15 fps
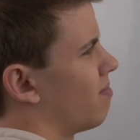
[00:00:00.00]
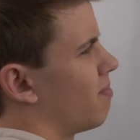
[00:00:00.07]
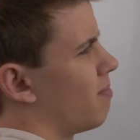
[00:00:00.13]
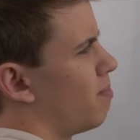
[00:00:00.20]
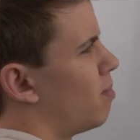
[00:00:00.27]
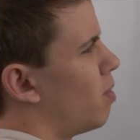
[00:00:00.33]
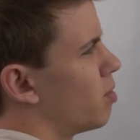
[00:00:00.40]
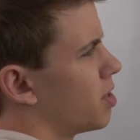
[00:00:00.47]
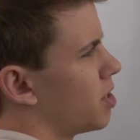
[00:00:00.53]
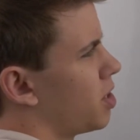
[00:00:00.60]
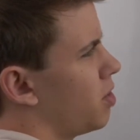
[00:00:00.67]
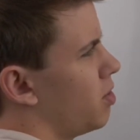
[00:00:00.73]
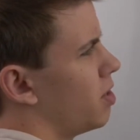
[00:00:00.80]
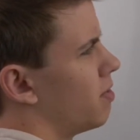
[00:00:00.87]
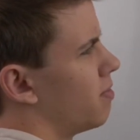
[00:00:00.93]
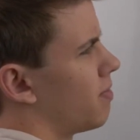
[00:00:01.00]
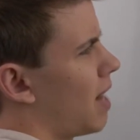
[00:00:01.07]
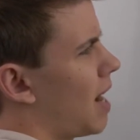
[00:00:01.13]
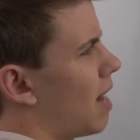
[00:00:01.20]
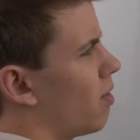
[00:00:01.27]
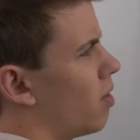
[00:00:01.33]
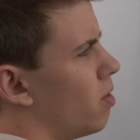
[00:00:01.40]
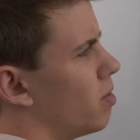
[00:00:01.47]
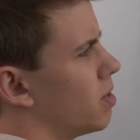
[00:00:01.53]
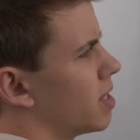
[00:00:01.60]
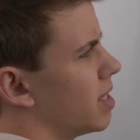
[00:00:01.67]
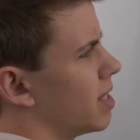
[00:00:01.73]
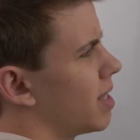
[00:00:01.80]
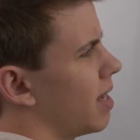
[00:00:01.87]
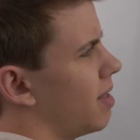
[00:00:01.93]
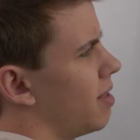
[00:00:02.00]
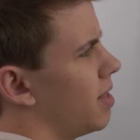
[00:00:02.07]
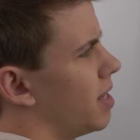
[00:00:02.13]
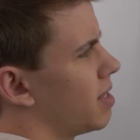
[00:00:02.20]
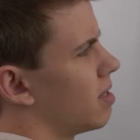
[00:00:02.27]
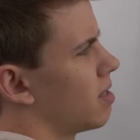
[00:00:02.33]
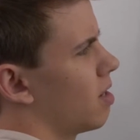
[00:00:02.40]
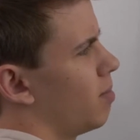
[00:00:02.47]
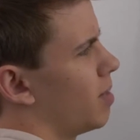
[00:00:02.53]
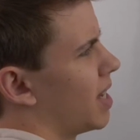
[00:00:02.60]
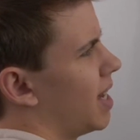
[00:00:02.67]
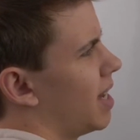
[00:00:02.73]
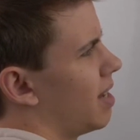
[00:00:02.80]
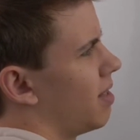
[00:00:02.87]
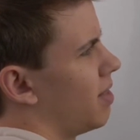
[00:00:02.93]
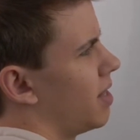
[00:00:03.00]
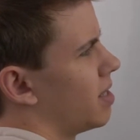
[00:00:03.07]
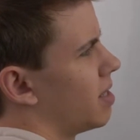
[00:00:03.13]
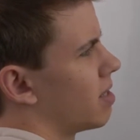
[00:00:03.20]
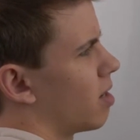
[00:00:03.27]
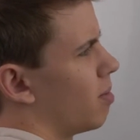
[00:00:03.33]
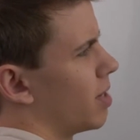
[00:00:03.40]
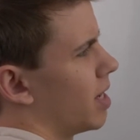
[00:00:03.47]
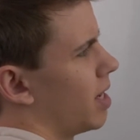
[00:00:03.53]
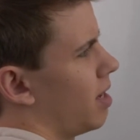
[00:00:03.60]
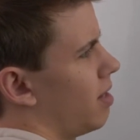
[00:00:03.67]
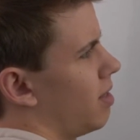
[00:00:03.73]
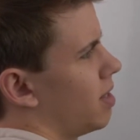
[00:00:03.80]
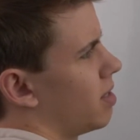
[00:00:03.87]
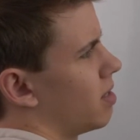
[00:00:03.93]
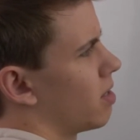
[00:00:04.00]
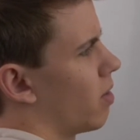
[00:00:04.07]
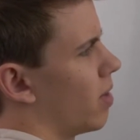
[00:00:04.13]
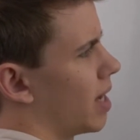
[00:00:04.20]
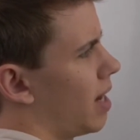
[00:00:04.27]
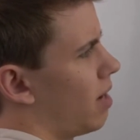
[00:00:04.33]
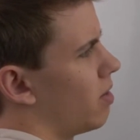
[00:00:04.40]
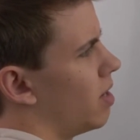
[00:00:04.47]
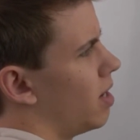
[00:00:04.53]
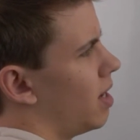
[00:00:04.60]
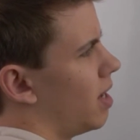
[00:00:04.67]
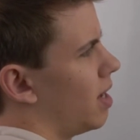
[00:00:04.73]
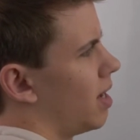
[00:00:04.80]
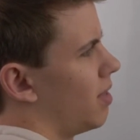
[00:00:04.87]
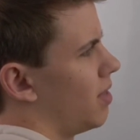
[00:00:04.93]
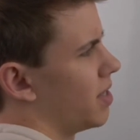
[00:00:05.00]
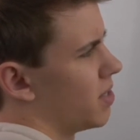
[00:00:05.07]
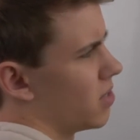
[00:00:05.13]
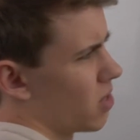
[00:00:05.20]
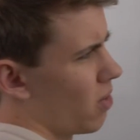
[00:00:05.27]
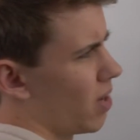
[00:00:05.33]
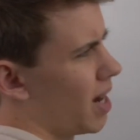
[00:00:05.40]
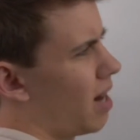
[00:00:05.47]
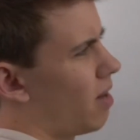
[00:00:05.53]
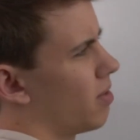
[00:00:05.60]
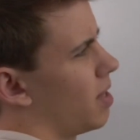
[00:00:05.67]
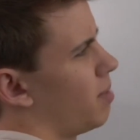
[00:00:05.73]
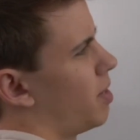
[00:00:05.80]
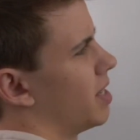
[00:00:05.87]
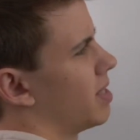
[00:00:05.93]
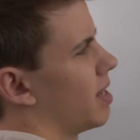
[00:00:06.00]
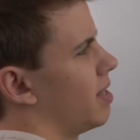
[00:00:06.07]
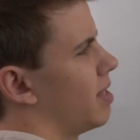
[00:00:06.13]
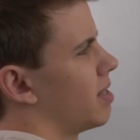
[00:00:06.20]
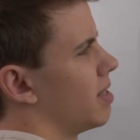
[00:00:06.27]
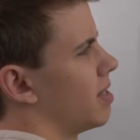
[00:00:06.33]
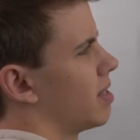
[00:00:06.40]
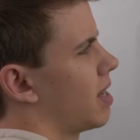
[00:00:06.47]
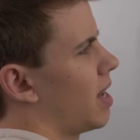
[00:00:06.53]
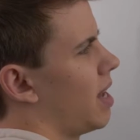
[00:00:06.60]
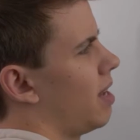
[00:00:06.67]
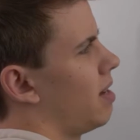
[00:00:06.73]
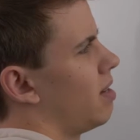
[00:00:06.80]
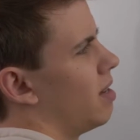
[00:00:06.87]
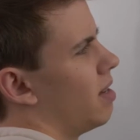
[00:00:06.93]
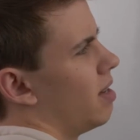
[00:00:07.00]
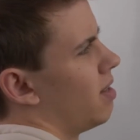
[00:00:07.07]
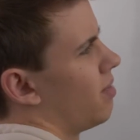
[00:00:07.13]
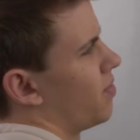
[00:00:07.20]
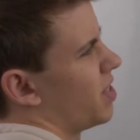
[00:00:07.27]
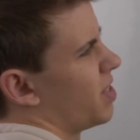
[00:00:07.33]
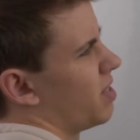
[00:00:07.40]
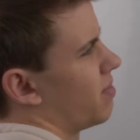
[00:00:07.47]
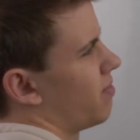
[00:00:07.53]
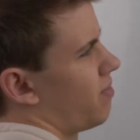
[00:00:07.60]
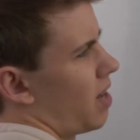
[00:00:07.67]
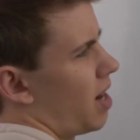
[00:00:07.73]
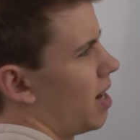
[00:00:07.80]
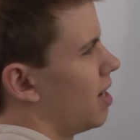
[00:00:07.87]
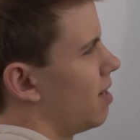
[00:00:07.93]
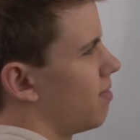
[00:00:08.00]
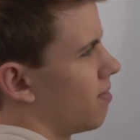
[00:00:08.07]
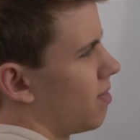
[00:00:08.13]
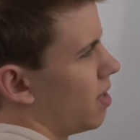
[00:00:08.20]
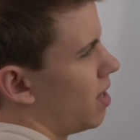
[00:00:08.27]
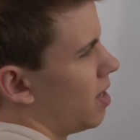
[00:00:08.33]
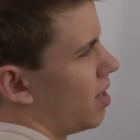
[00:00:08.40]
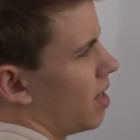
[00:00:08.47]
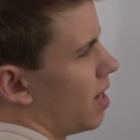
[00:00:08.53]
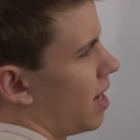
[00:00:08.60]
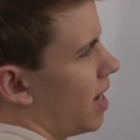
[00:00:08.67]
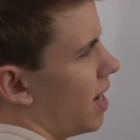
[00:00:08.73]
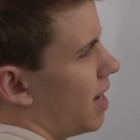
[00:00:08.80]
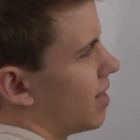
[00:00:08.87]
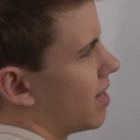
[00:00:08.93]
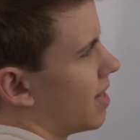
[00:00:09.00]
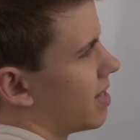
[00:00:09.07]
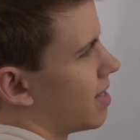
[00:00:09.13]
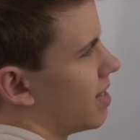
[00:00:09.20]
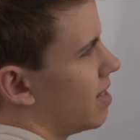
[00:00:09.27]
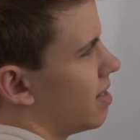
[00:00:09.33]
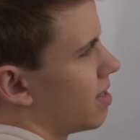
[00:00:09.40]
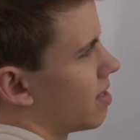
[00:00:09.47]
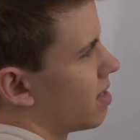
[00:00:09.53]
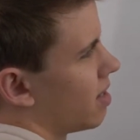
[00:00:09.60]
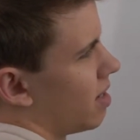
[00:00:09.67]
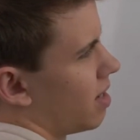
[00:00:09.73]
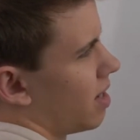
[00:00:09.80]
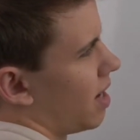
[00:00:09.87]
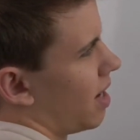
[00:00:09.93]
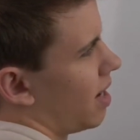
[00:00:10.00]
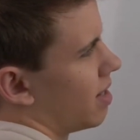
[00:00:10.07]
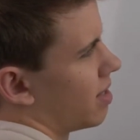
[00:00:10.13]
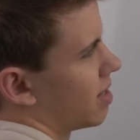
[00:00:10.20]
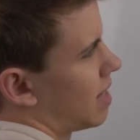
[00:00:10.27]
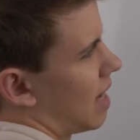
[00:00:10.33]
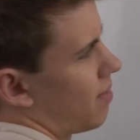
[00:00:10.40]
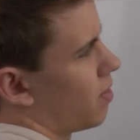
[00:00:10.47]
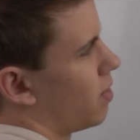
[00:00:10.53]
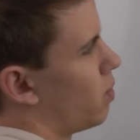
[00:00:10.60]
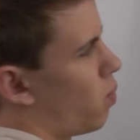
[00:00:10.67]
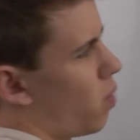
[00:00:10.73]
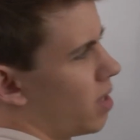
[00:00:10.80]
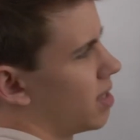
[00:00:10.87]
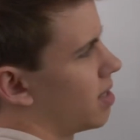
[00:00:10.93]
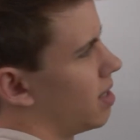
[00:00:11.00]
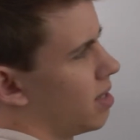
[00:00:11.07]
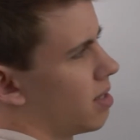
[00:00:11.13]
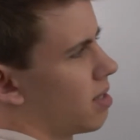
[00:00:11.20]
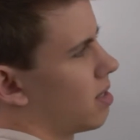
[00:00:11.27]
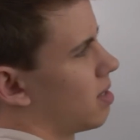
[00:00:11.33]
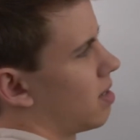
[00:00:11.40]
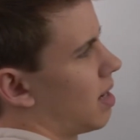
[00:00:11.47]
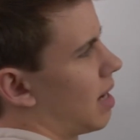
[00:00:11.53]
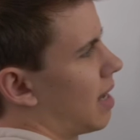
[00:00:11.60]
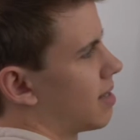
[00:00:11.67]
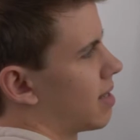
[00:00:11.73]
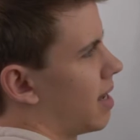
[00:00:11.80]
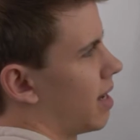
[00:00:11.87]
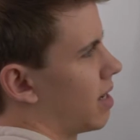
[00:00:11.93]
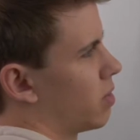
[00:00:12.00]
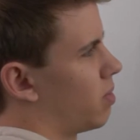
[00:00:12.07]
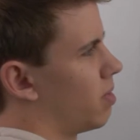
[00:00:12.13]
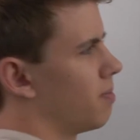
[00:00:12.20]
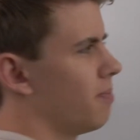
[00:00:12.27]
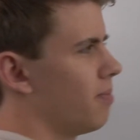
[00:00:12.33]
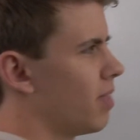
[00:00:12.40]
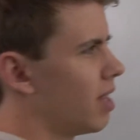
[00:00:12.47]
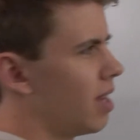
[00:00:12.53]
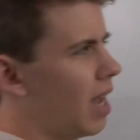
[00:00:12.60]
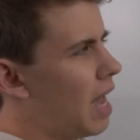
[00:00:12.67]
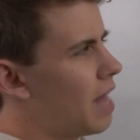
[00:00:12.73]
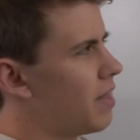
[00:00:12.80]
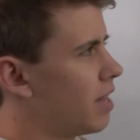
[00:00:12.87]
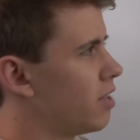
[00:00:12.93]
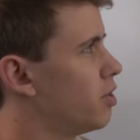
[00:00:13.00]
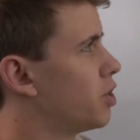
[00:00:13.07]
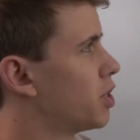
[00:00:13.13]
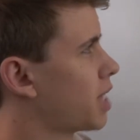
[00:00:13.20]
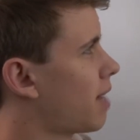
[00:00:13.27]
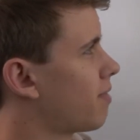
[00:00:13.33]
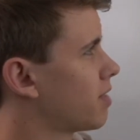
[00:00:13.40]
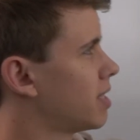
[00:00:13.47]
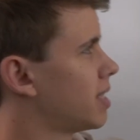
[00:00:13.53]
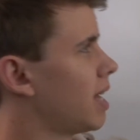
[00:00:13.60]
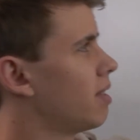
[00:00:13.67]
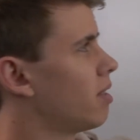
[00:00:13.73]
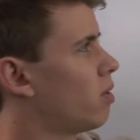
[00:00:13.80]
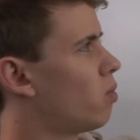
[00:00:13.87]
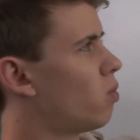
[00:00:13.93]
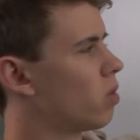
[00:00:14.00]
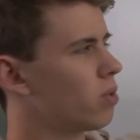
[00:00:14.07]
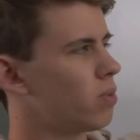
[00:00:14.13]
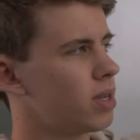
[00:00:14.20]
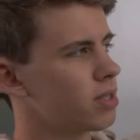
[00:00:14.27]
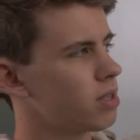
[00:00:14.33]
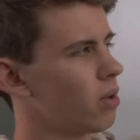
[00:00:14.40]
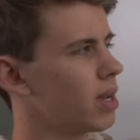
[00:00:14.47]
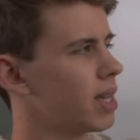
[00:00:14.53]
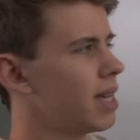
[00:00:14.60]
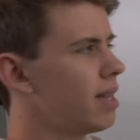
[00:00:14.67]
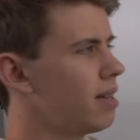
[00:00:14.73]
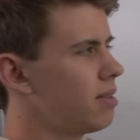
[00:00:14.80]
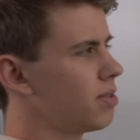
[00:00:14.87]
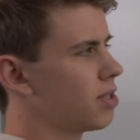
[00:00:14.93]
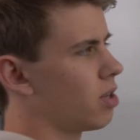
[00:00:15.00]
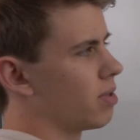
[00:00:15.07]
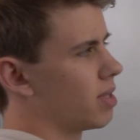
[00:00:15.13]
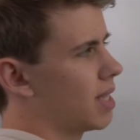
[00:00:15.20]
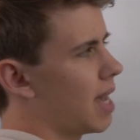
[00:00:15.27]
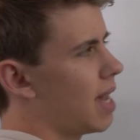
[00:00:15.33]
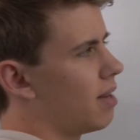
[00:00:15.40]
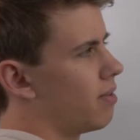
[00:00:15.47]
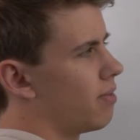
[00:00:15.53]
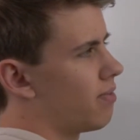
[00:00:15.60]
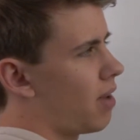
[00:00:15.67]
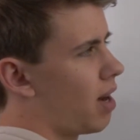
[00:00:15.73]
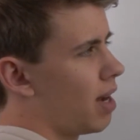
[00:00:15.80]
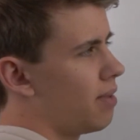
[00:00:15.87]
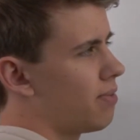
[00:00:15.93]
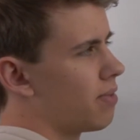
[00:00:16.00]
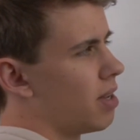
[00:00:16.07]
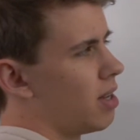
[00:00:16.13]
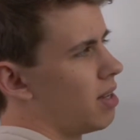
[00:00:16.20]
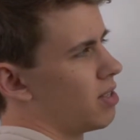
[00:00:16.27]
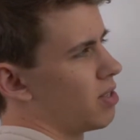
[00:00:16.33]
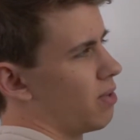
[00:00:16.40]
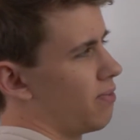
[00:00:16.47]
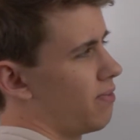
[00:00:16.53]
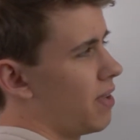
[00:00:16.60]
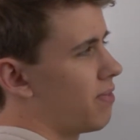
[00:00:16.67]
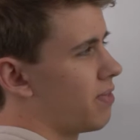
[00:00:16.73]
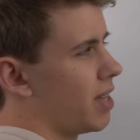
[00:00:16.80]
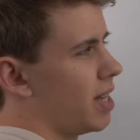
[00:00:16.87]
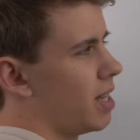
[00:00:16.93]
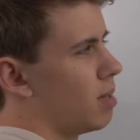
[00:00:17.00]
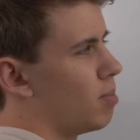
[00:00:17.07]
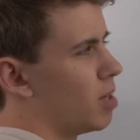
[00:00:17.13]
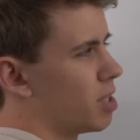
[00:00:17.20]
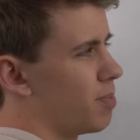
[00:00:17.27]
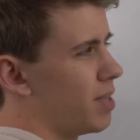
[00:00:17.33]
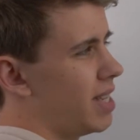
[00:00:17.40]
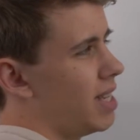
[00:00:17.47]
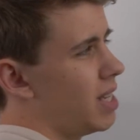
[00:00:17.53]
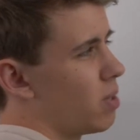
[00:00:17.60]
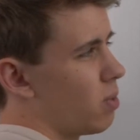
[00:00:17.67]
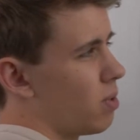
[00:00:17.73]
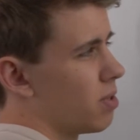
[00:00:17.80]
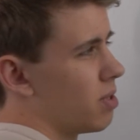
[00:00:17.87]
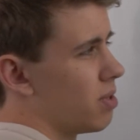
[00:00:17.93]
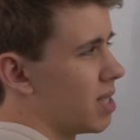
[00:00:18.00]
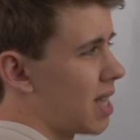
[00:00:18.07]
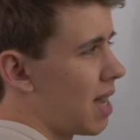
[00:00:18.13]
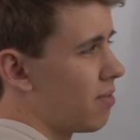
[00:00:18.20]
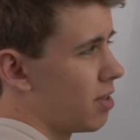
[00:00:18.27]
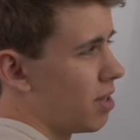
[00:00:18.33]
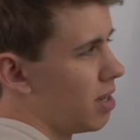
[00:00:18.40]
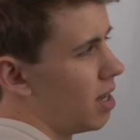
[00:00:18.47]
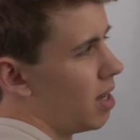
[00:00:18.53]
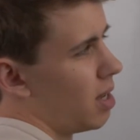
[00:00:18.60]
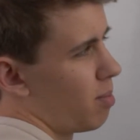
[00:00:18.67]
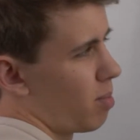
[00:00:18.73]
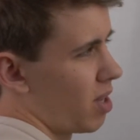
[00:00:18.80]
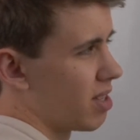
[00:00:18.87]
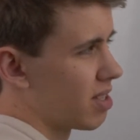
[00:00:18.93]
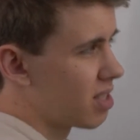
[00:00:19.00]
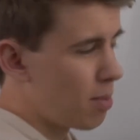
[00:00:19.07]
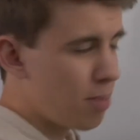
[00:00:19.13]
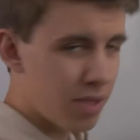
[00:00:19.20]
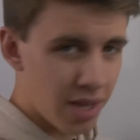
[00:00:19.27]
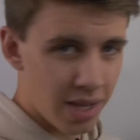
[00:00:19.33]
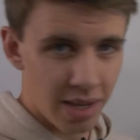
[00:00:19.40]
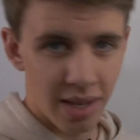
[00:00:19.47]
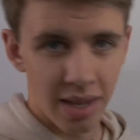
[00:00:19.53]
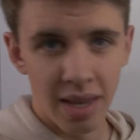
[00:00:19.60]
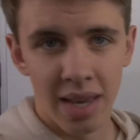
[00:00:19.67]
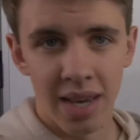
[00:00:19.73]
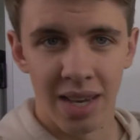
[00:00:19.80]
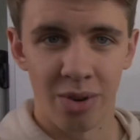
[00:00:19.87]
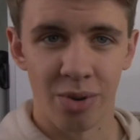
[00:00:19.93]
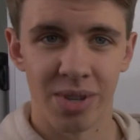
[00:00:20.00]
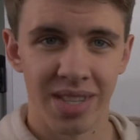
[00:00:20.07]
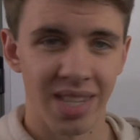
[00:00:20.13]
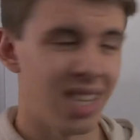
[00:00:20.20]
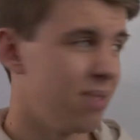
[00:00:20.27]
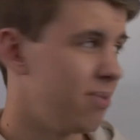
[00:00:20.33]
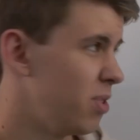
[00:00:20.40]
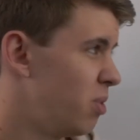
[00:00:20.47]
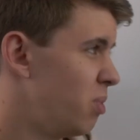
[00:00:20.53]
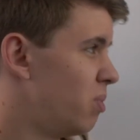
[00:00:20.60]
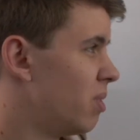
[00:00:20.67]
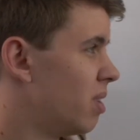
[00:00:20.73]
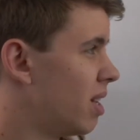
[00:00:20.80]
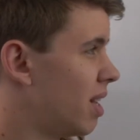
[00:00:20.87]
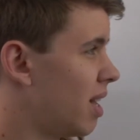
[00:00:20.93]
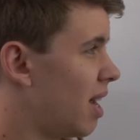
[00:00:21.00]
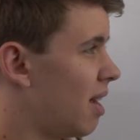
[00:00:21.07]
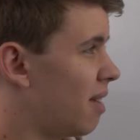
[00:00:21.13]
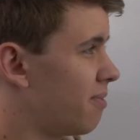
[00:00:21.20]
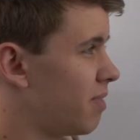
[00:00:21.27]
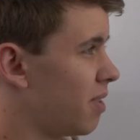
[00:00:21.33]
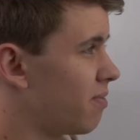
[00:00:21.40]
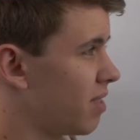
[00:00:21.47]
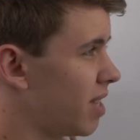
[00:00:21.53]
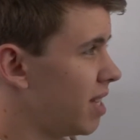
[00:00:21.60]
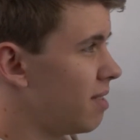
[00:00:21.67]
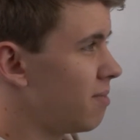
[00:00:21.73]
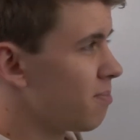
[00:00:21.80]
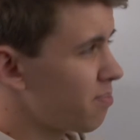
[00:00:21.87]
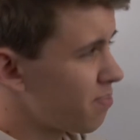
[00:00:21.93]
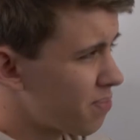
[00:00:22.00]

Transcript: multitude of arrows and say this is coming in and this is coming in and this is going out and this is going out, they might say this is 10, this is 5, uh, this is uh, 7, what's this last x one? And then you just have to say that all the ones going in, so 10 and 5, so 15 must be equal to 7 plus something in order to give you uh, 15.